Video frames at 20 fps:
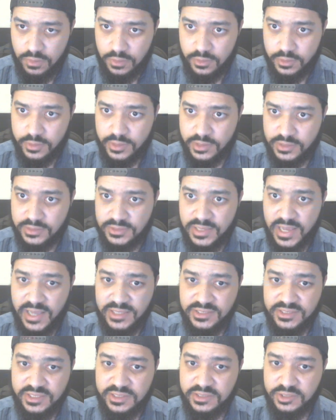Because I
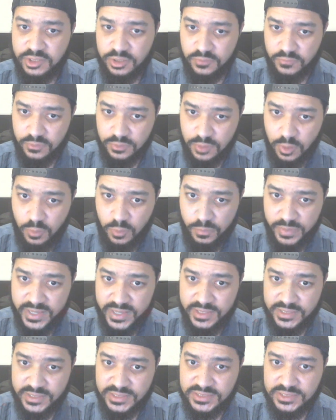see Jennifer
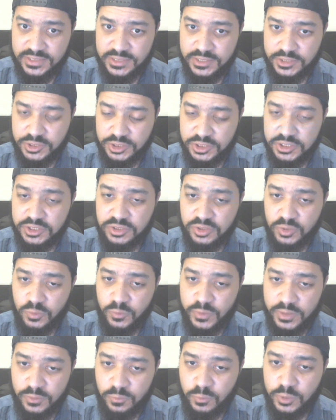Lopez and she's
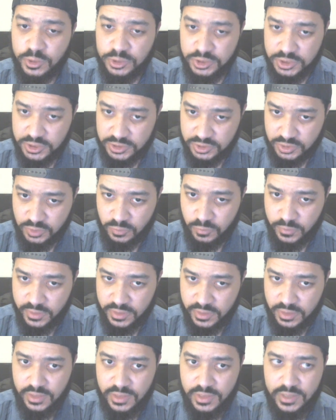doing what she's
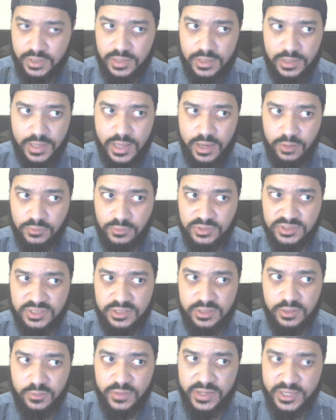doing. I don't see
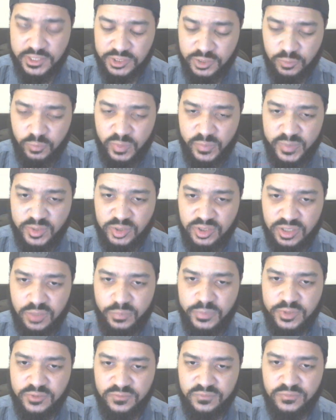no Asian women
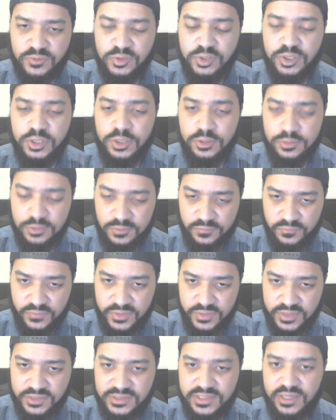jumping to your
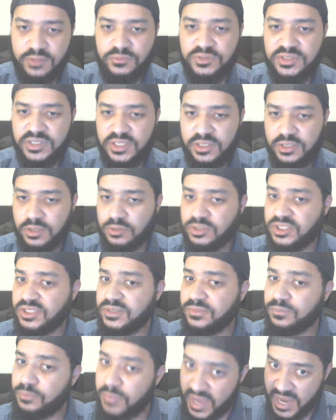defense. I don't see no
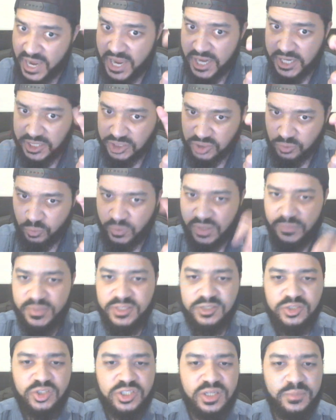Spanish
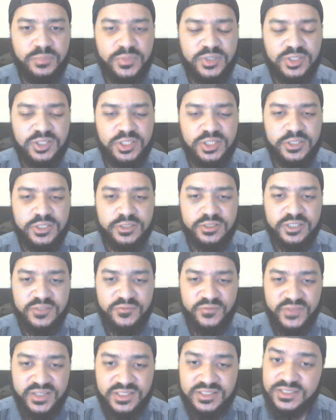women jumping to your
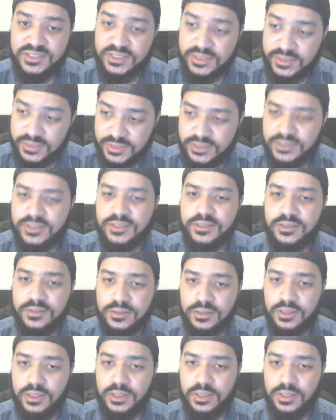defense either.